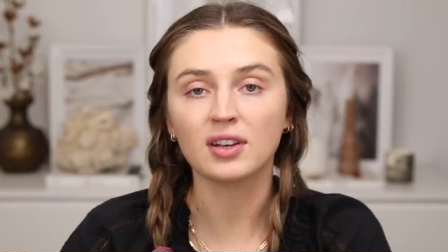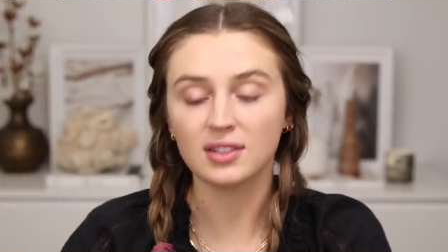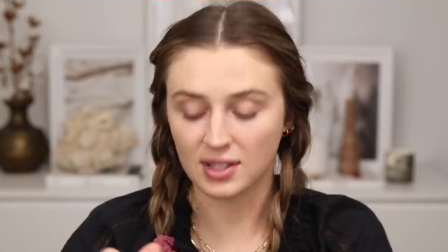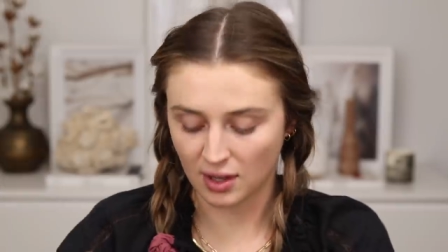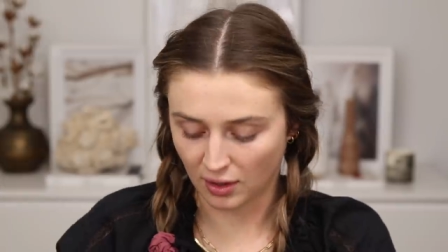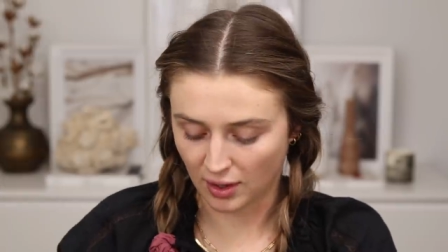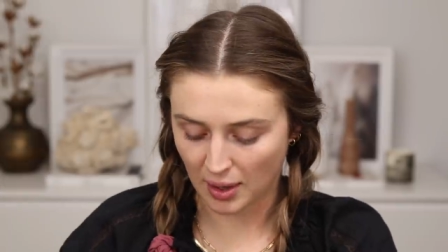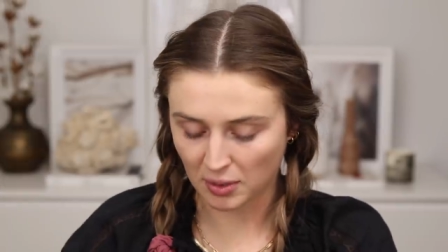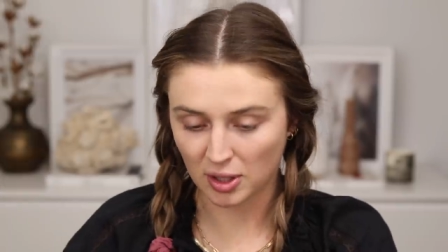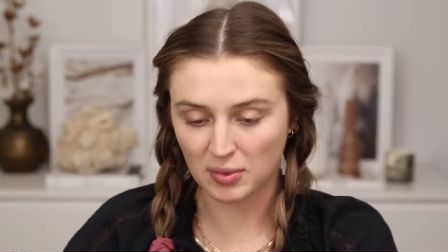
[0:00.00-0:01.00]
concealer,
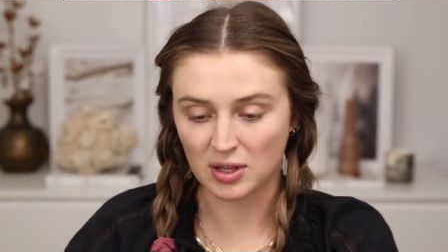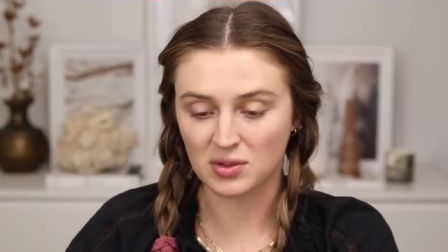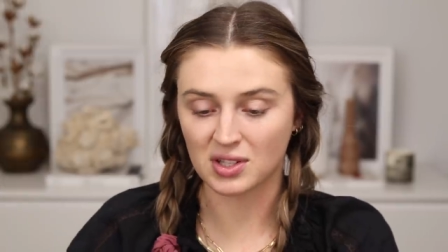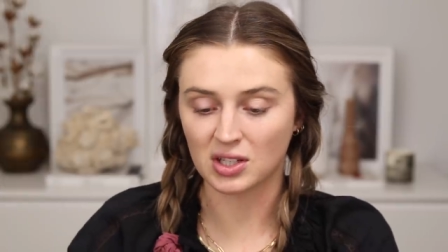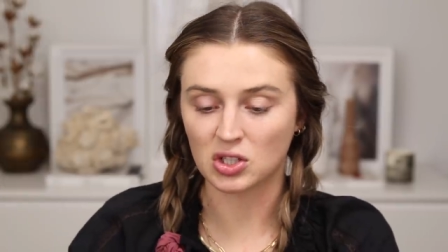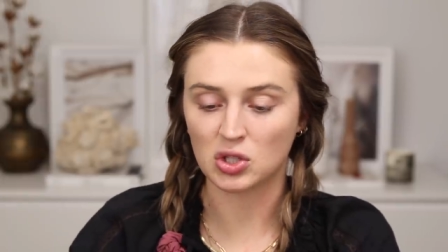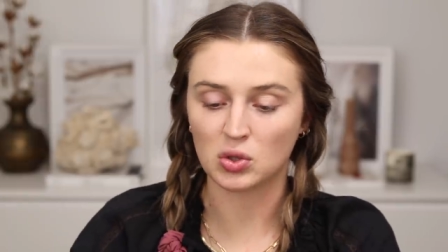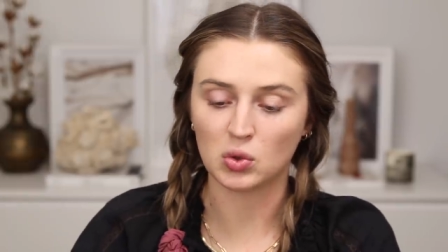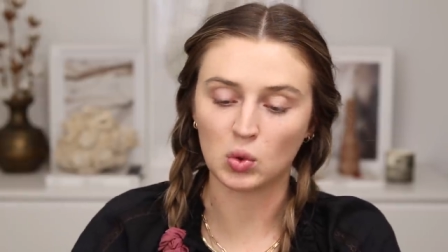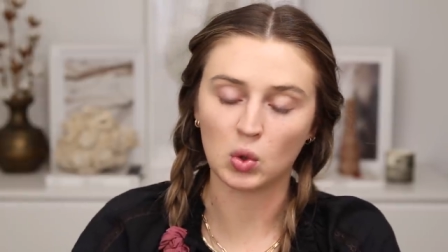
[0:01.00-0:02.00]
I'm gonna be using
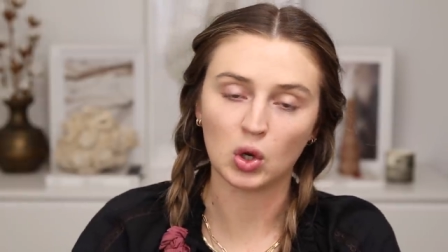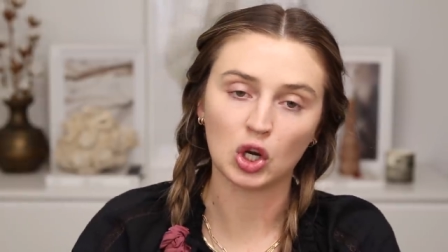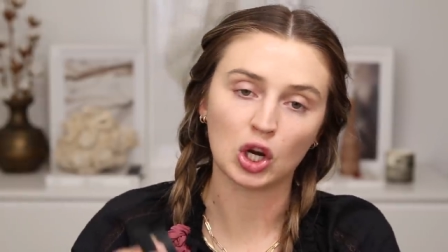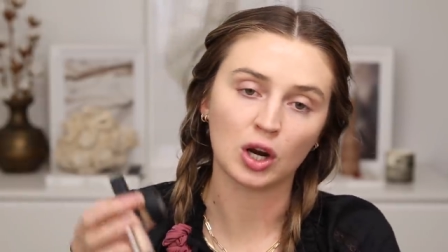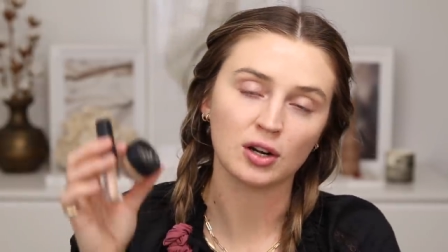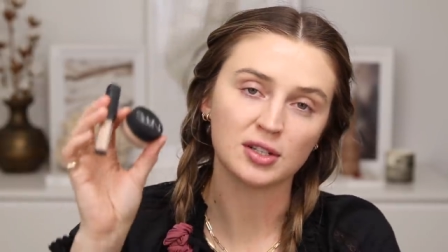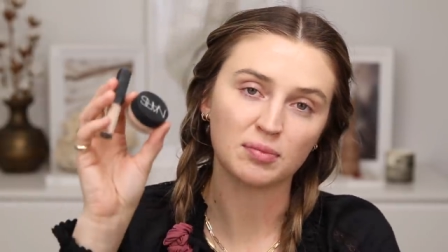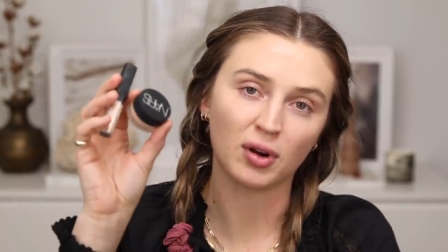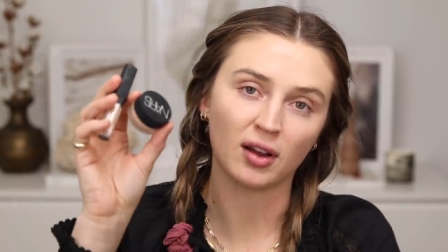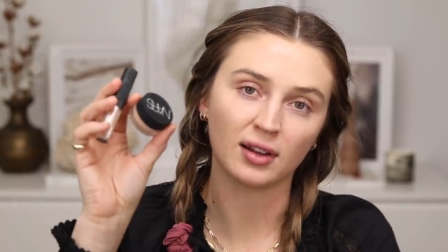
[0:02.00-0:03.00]
two NARS
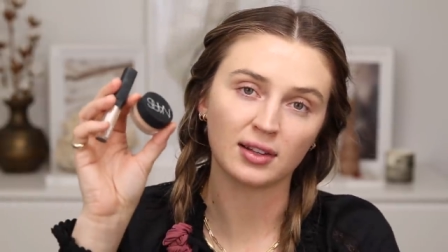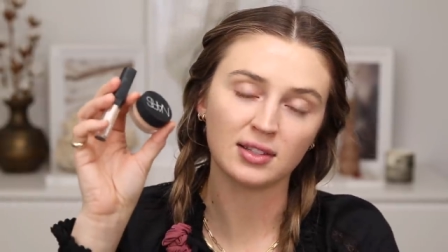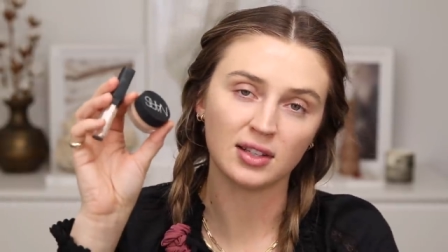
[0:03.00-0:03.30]
products,